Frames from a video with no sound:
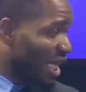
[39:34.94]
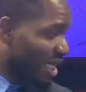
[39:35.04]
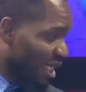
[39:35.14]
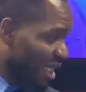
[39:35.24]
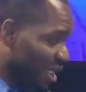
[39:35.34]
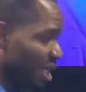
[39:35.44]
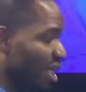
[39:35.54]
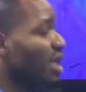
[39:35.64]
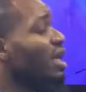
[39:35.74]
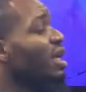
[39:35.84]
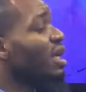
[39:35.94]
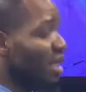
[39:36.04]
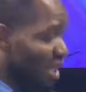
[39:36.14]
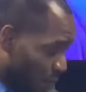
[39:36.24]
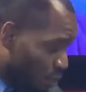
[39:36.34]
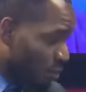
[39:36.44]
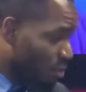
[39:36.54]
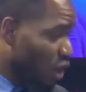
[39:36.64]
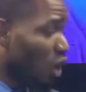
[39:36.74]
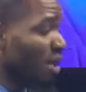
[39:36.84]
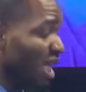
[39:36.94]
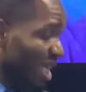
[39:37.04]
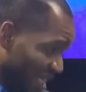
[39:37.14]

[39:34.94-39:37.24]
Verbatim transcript: to Brazil, that boy become